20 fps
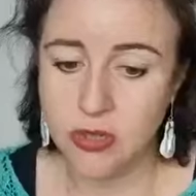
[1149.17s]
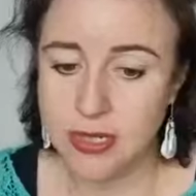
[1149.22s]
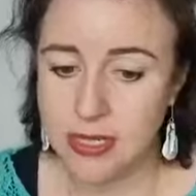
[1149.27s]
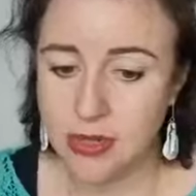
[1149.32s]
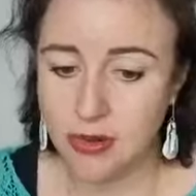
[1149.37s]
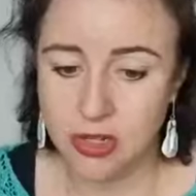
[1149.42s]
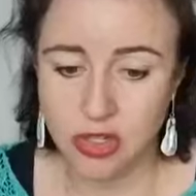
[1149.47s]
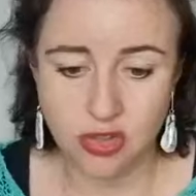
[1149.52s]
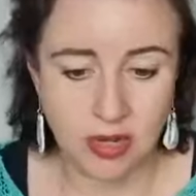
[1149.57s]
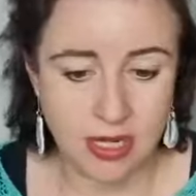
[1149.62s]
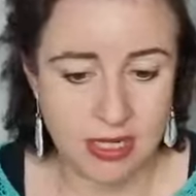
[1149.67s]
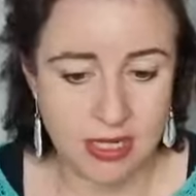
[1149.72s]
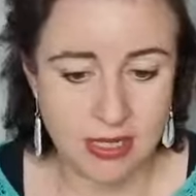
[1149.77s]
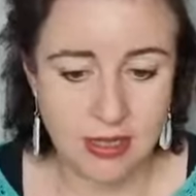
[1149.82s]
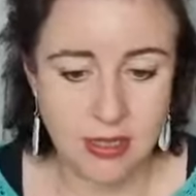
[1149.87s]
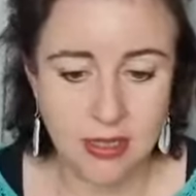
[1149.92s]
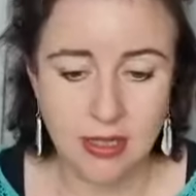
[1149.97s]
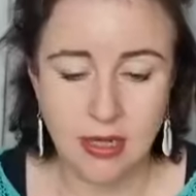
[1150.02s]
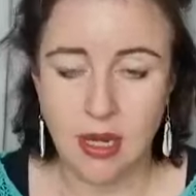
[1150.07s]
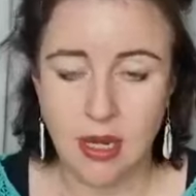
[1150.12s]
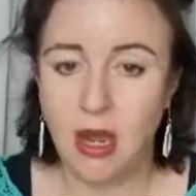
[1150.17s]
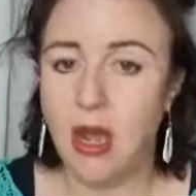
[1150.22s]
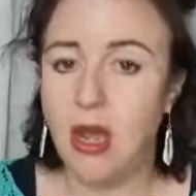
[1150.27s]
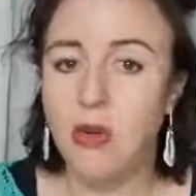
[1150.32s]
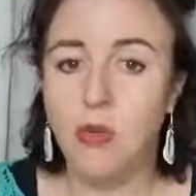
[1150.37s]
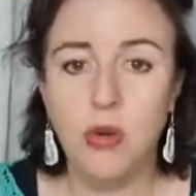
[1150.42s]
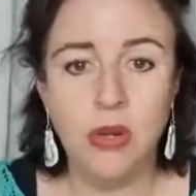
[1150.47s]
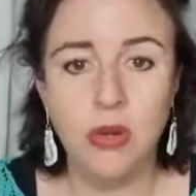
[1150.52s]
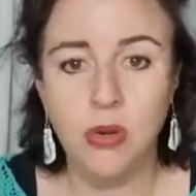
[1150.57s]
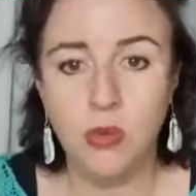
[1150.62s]
so I trust I
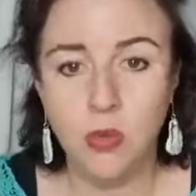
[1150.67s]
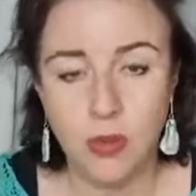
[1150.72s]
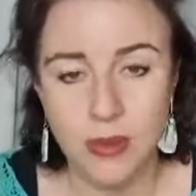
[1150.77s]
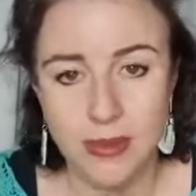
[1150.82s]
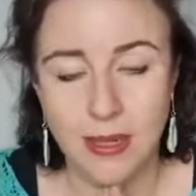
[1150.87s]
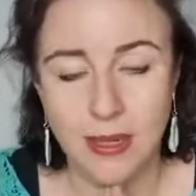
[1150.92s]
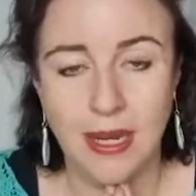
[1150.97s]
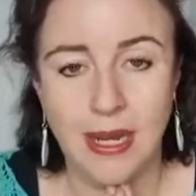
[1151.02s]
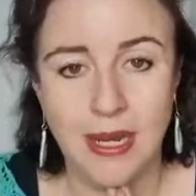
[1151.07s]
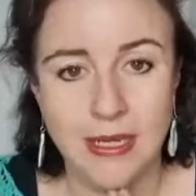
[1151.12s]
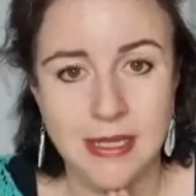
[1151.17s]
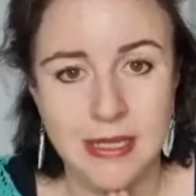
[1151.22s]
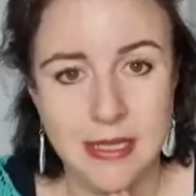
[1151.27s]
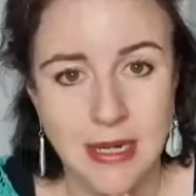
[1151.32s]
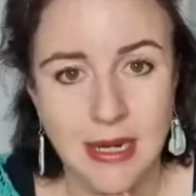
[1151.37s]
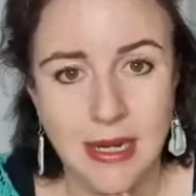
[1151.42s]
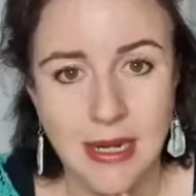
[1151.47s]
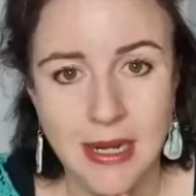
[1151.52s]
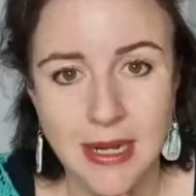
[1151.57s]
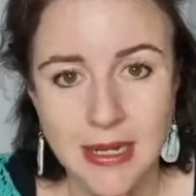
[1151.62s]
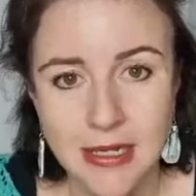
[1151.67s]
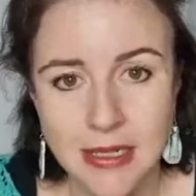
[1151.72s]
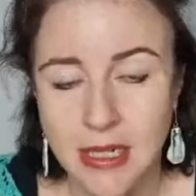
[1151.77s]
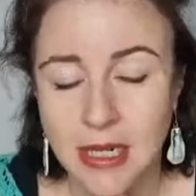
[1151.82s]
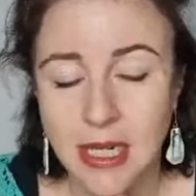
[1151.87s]
will with the last card.